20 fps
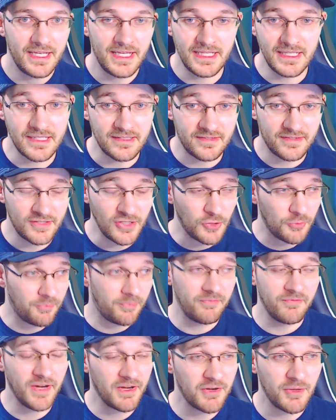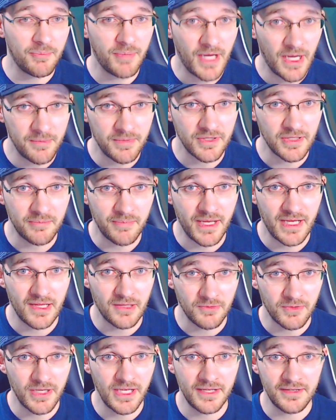and it's still very popular
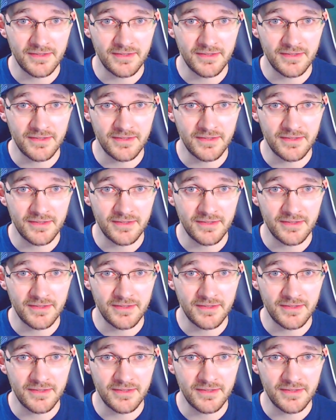battle royale